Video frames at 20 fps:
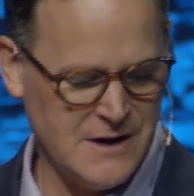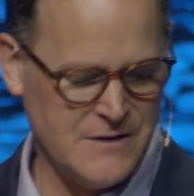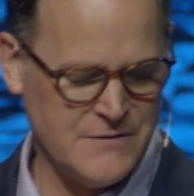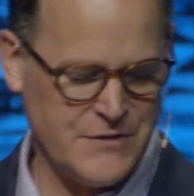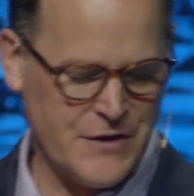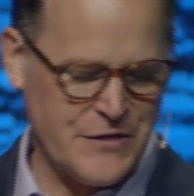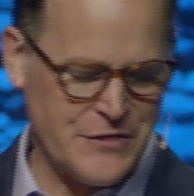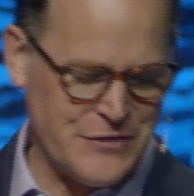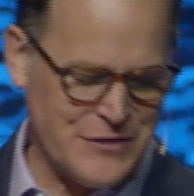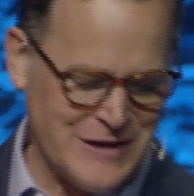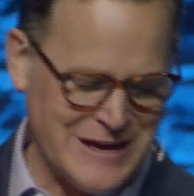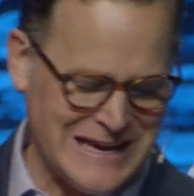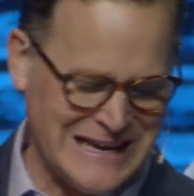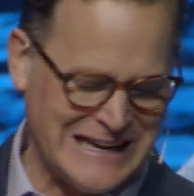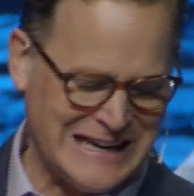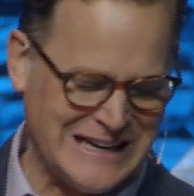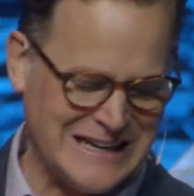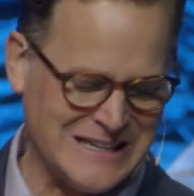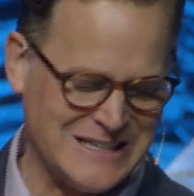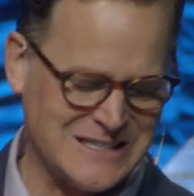The
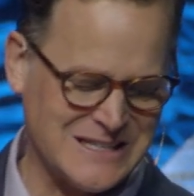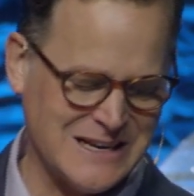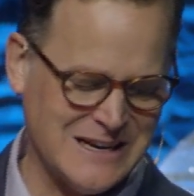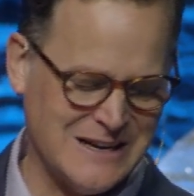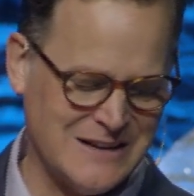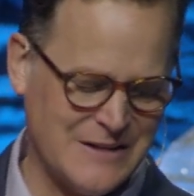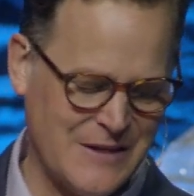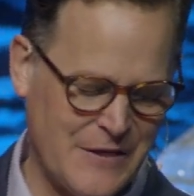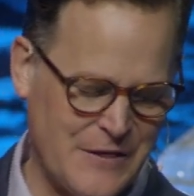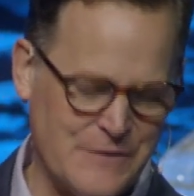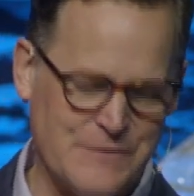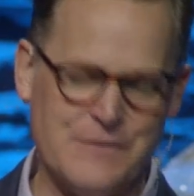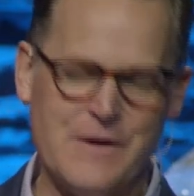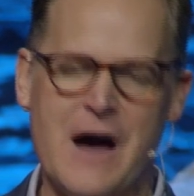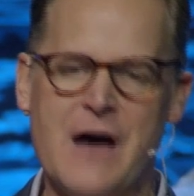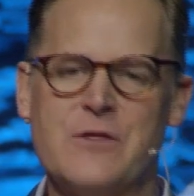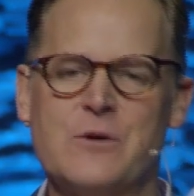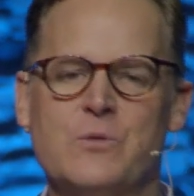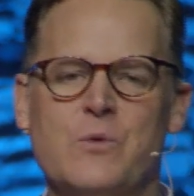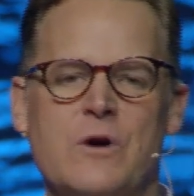things that the
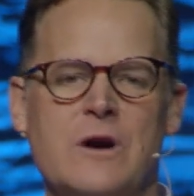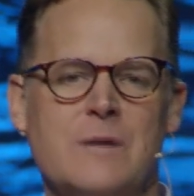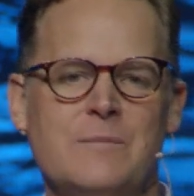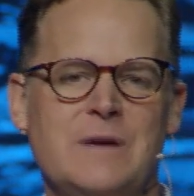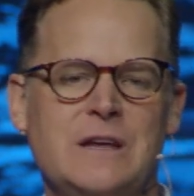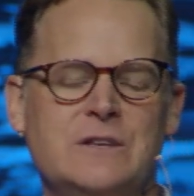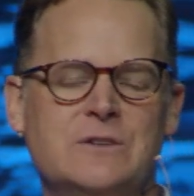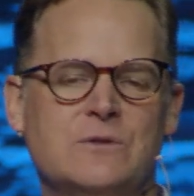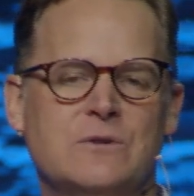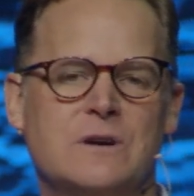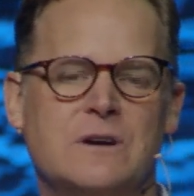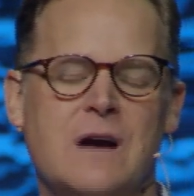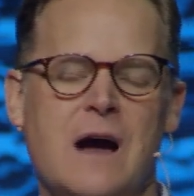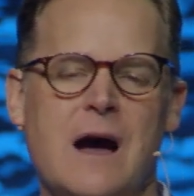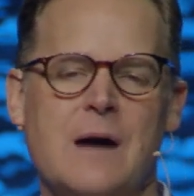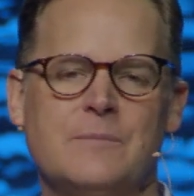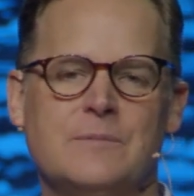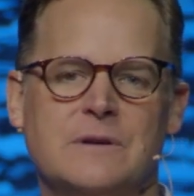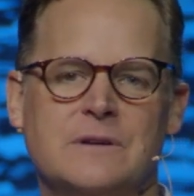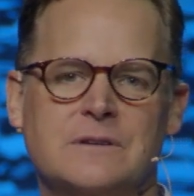Father wanted me to
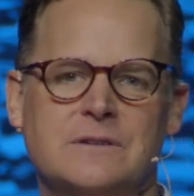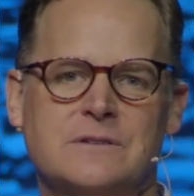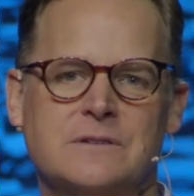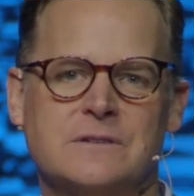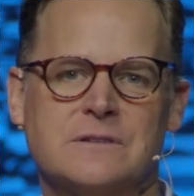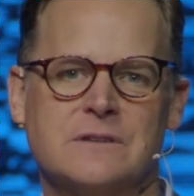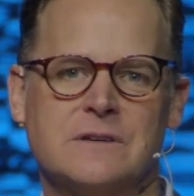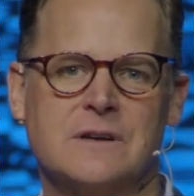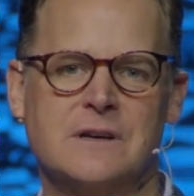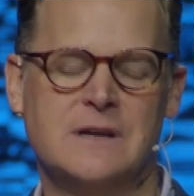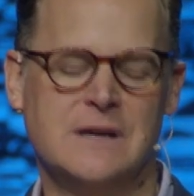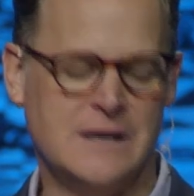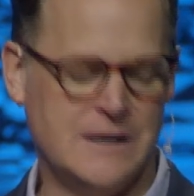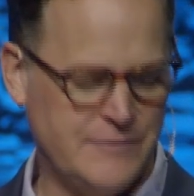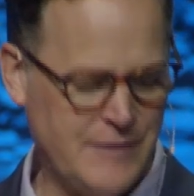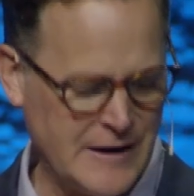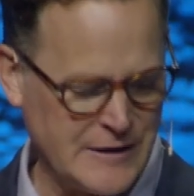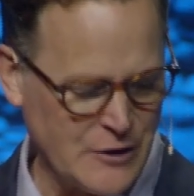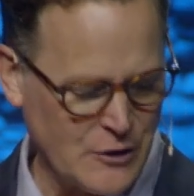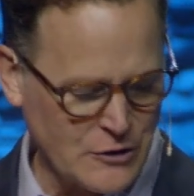accomplish. In
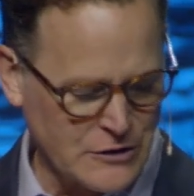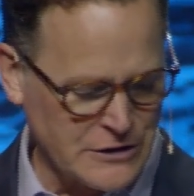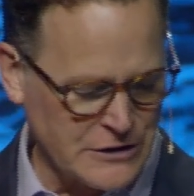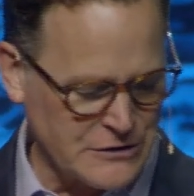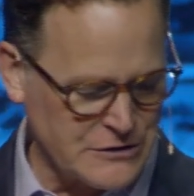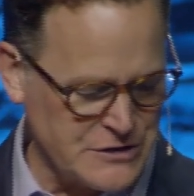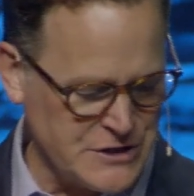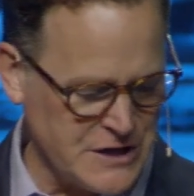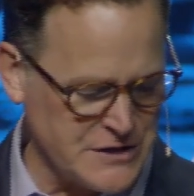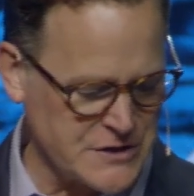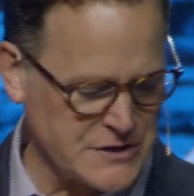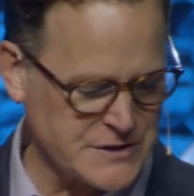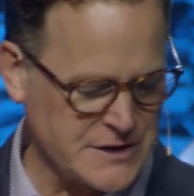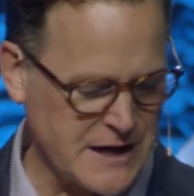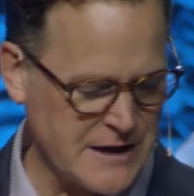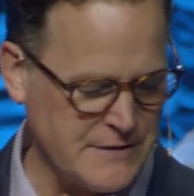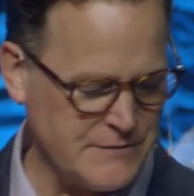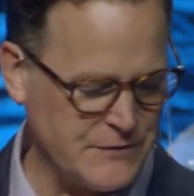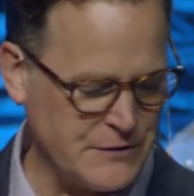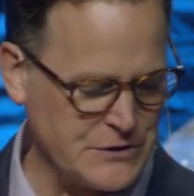fact, earlier Jesus
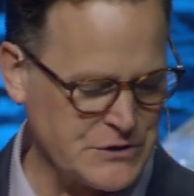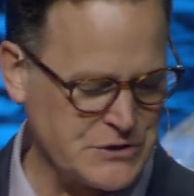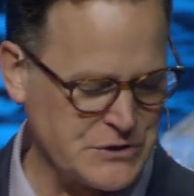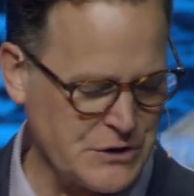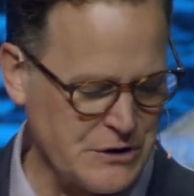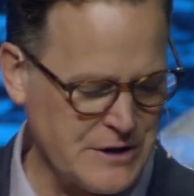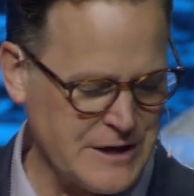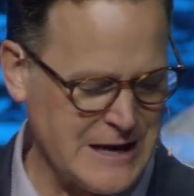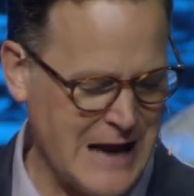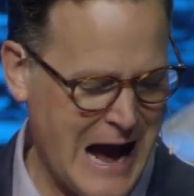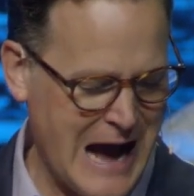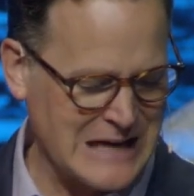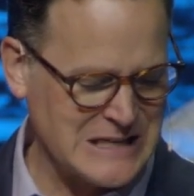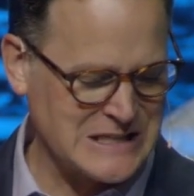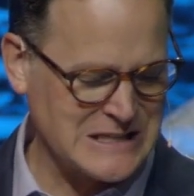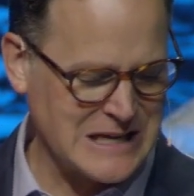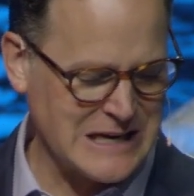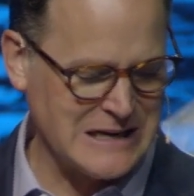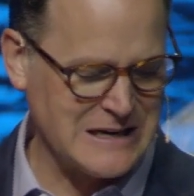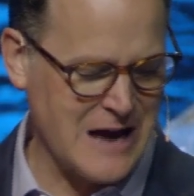said in verse 30, "I
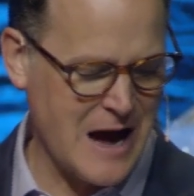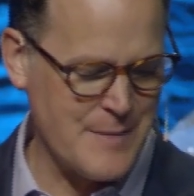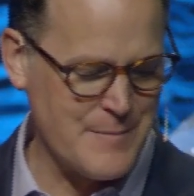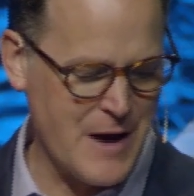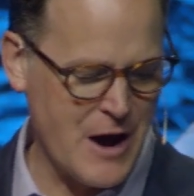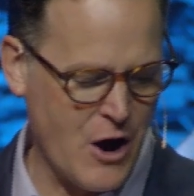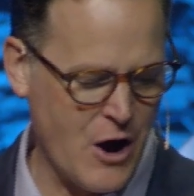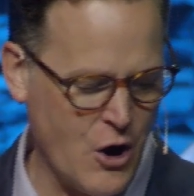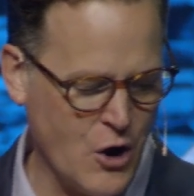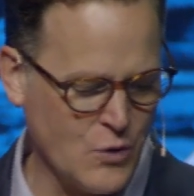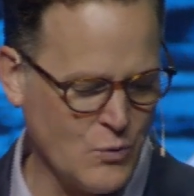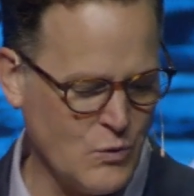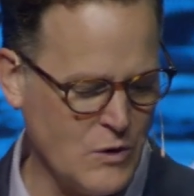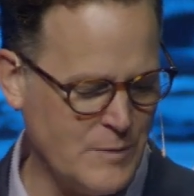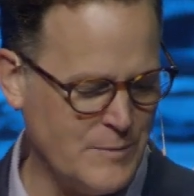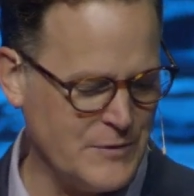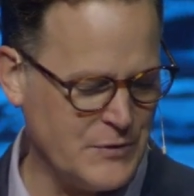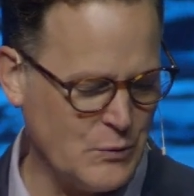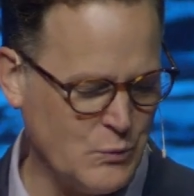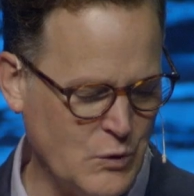seek not my own will,
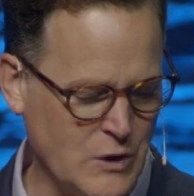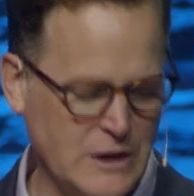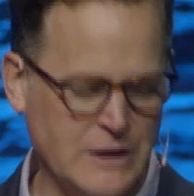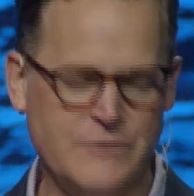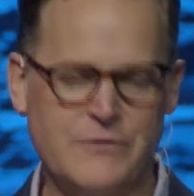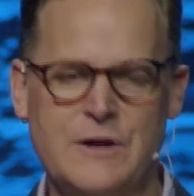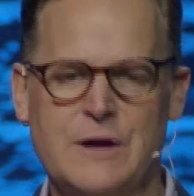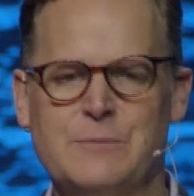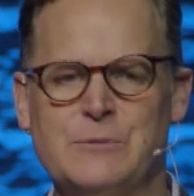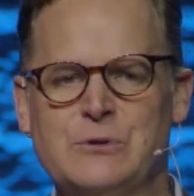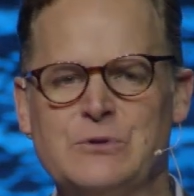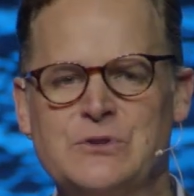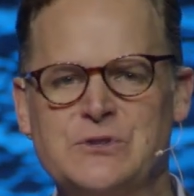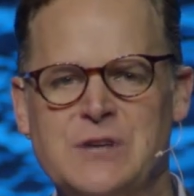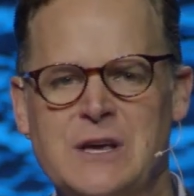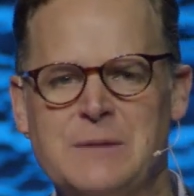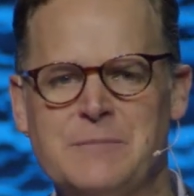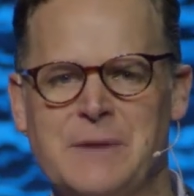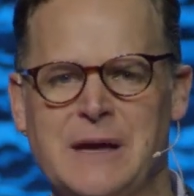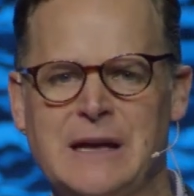but the will of him who
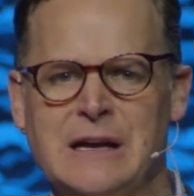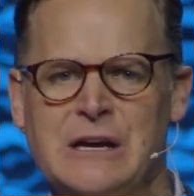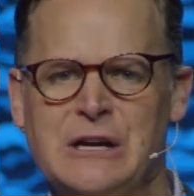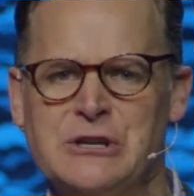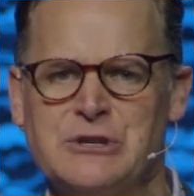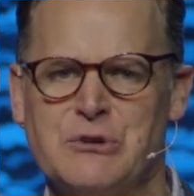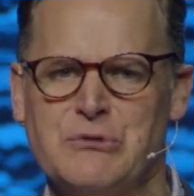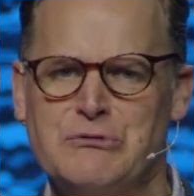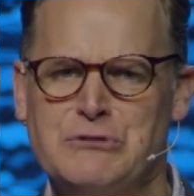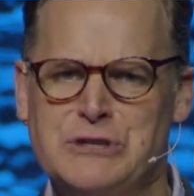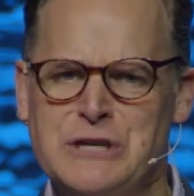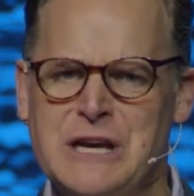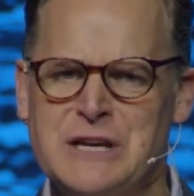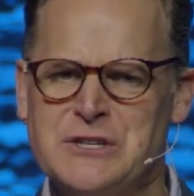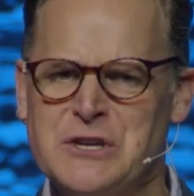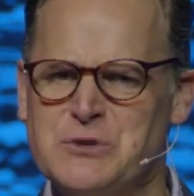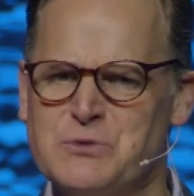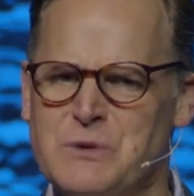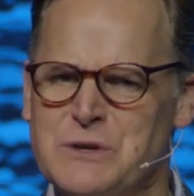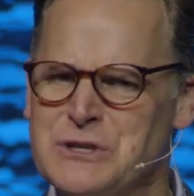sent me." So
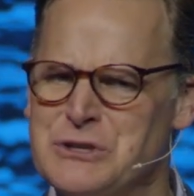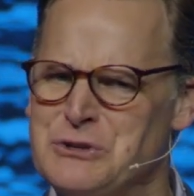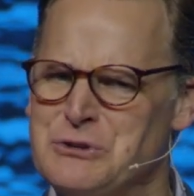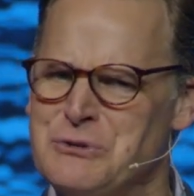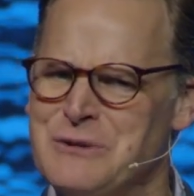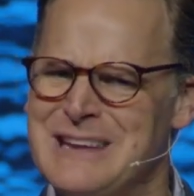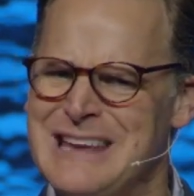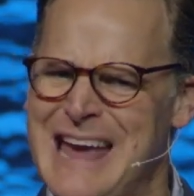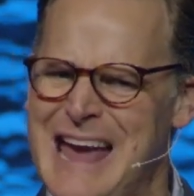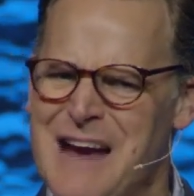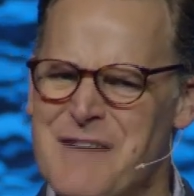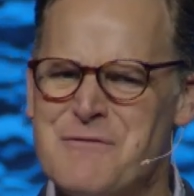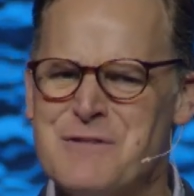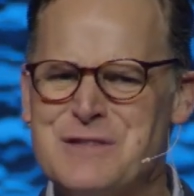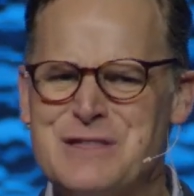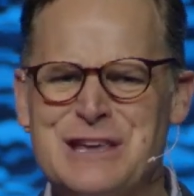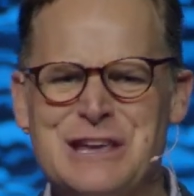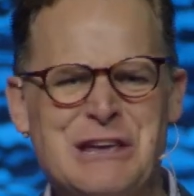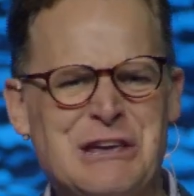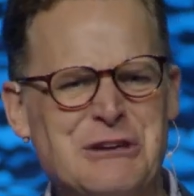Jesus wasn't doing
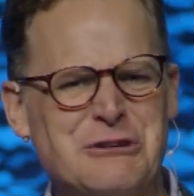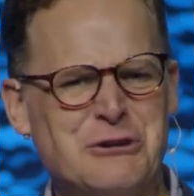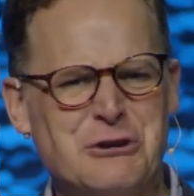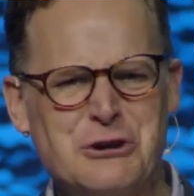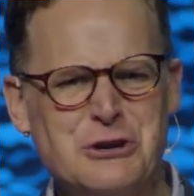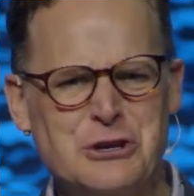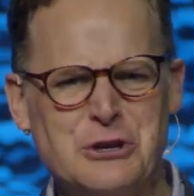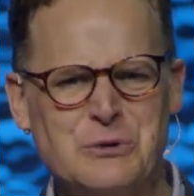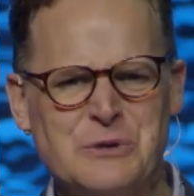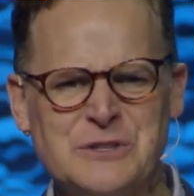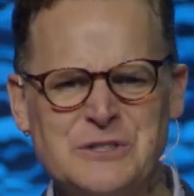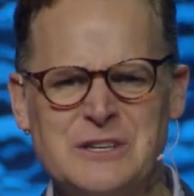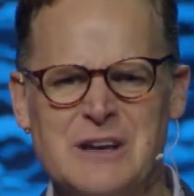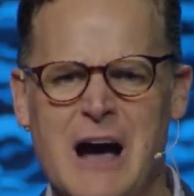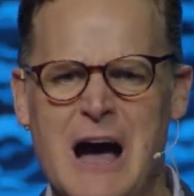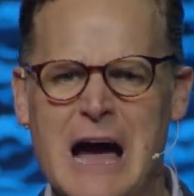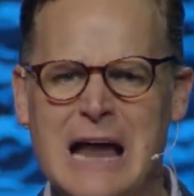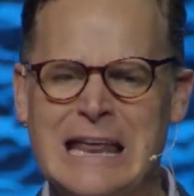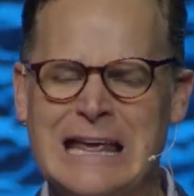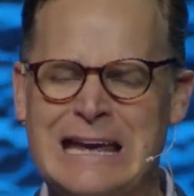everything he could do as
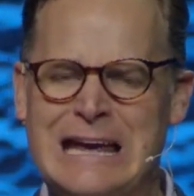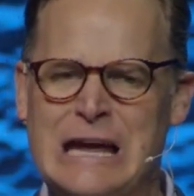God.